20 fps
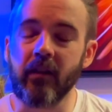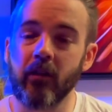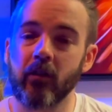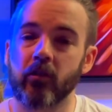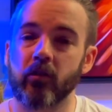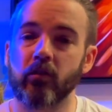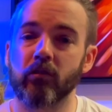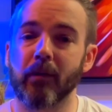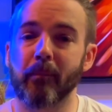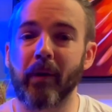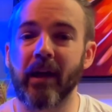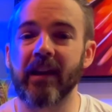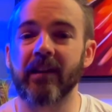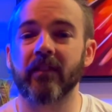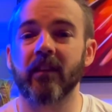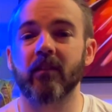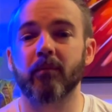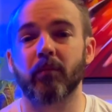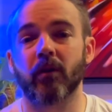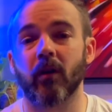You repeat
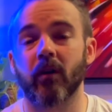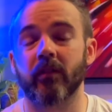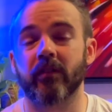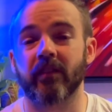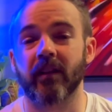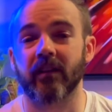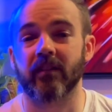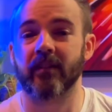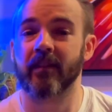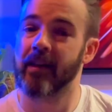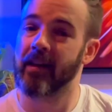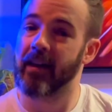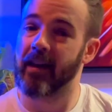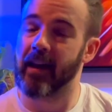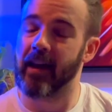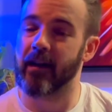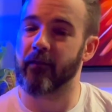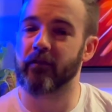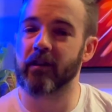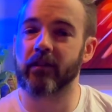this process
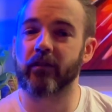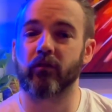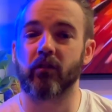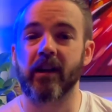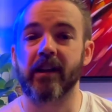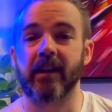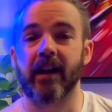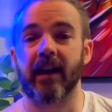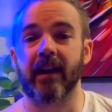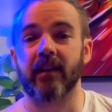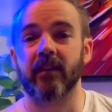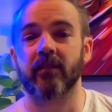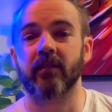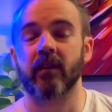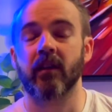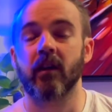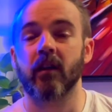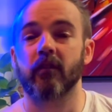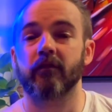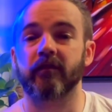every 3
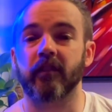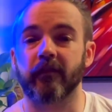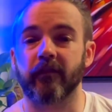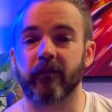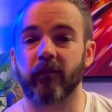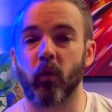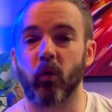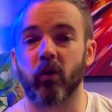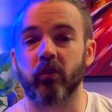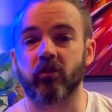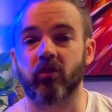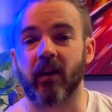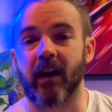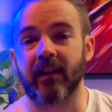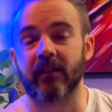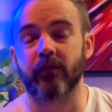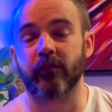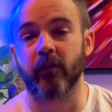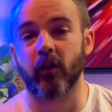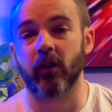days for 4
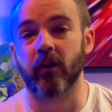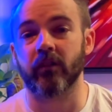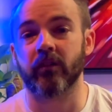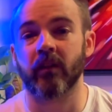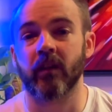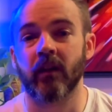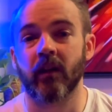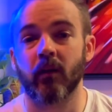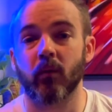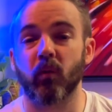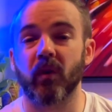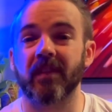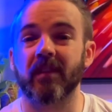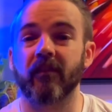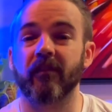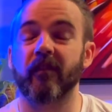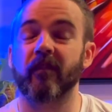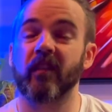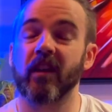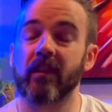transfers, with the
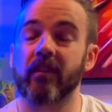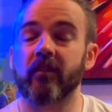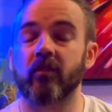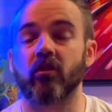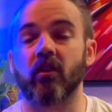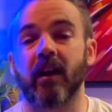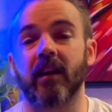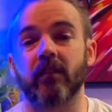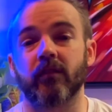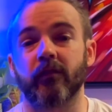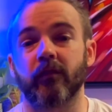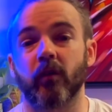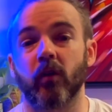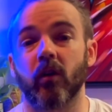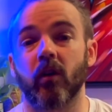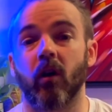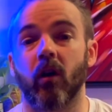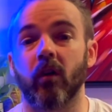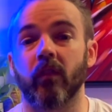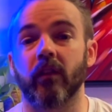5th transfer
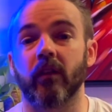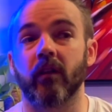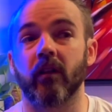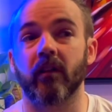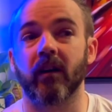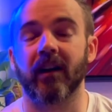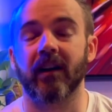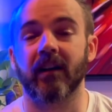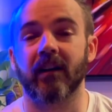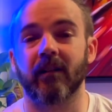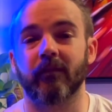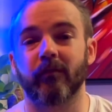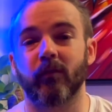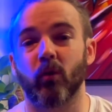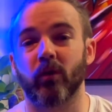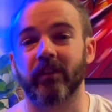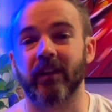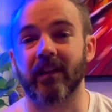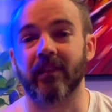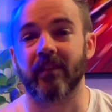on the
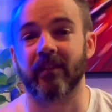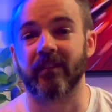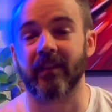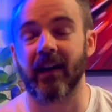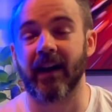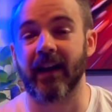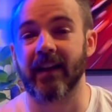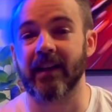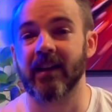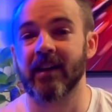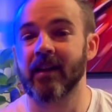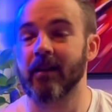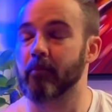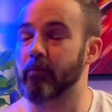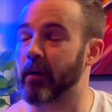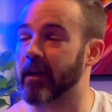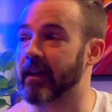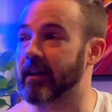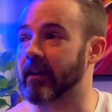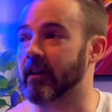14th day
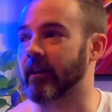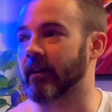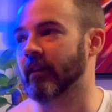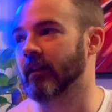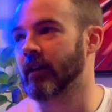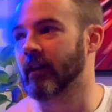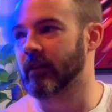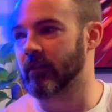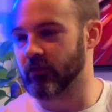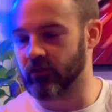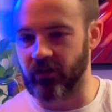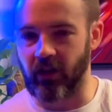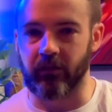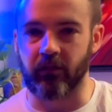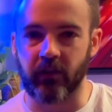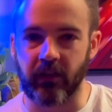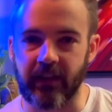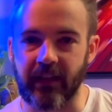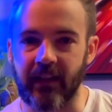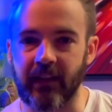being
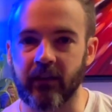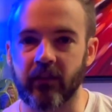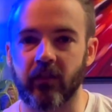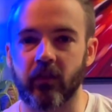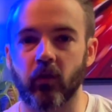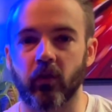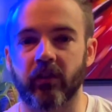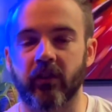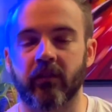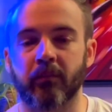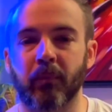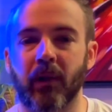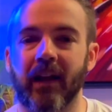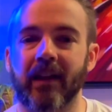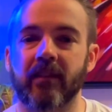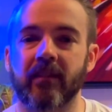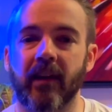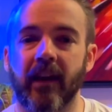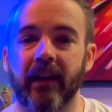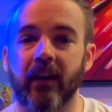generally into your display
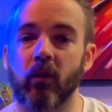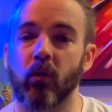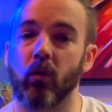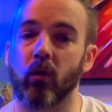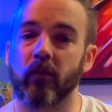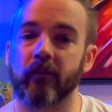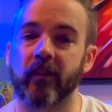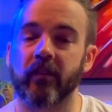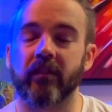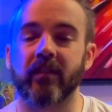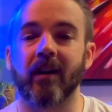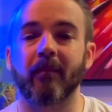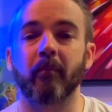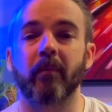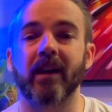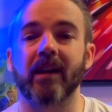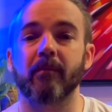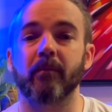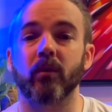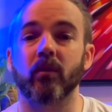tank, or for some
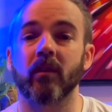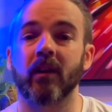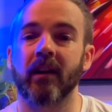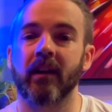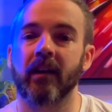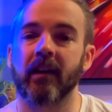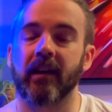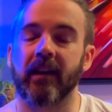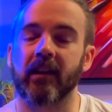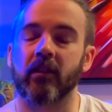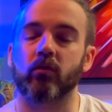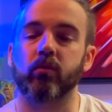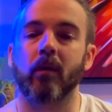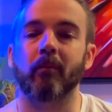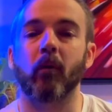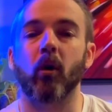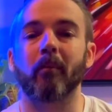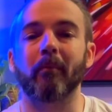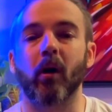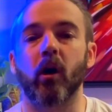people, into a
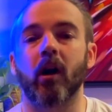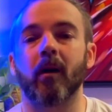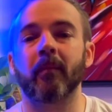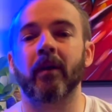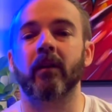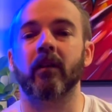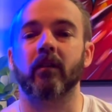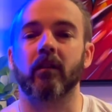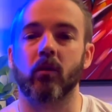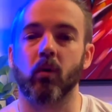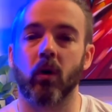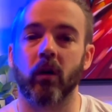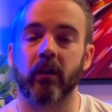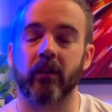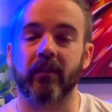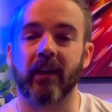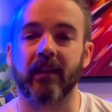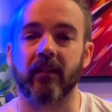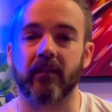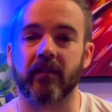more permanent
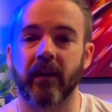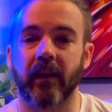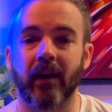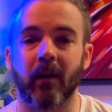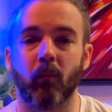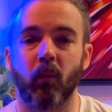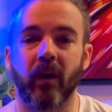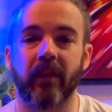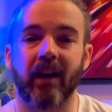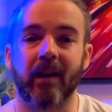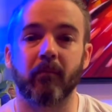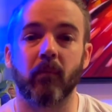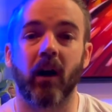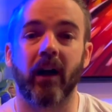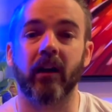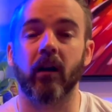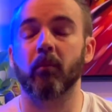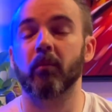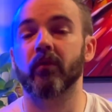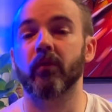quarantine setup where they
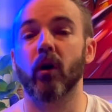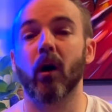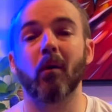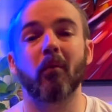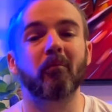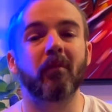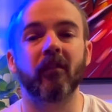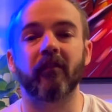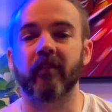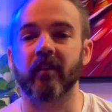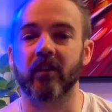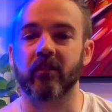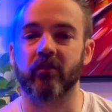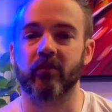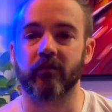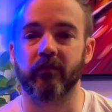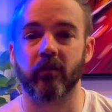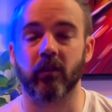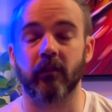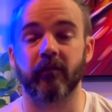might observe the
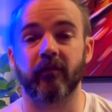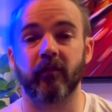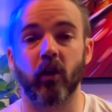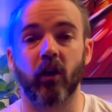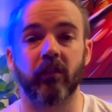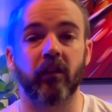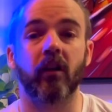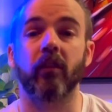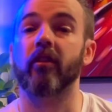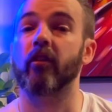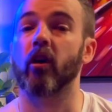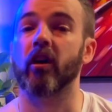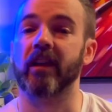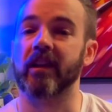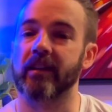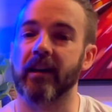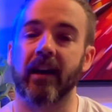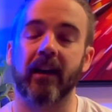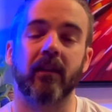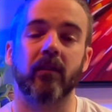fish for a further 30
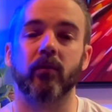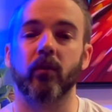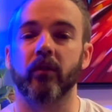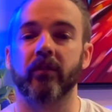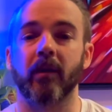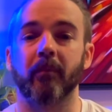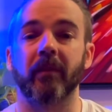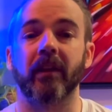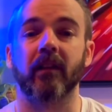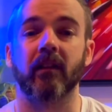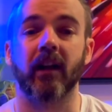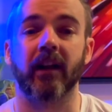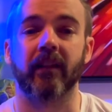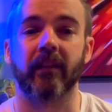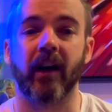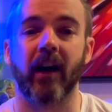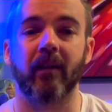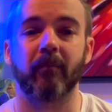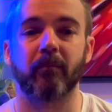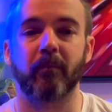days or something like
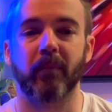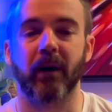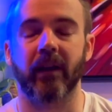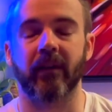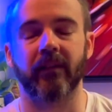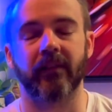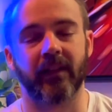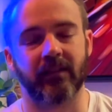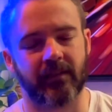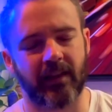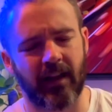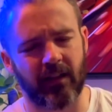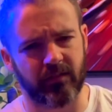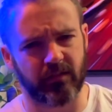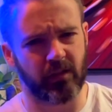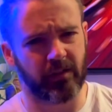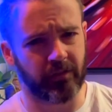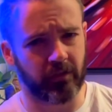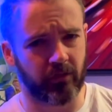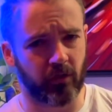that. But that's
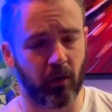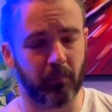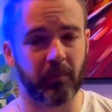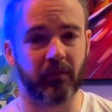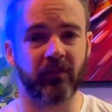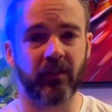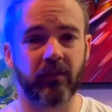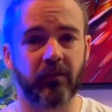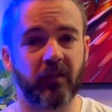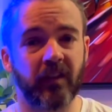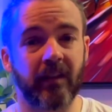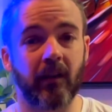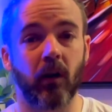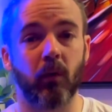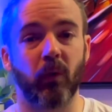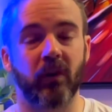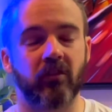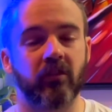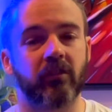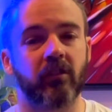outside the scope of this
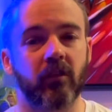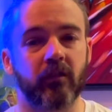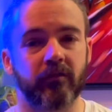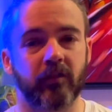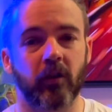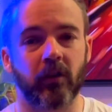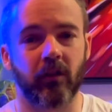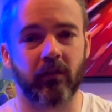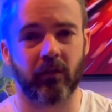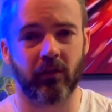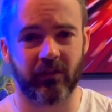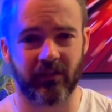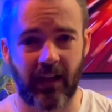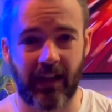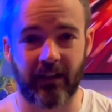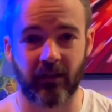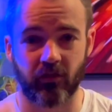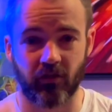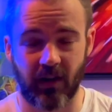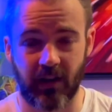video. We're just going to focus on
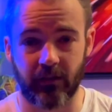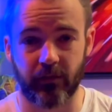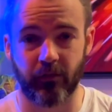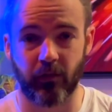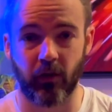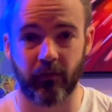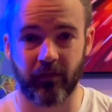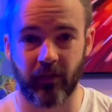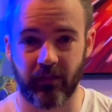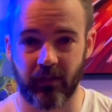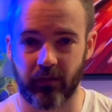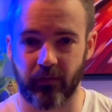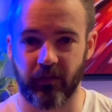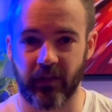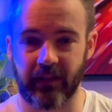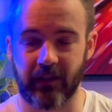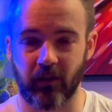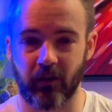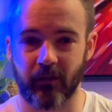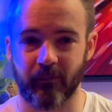tank transfer for this
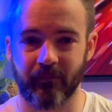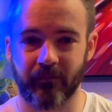video.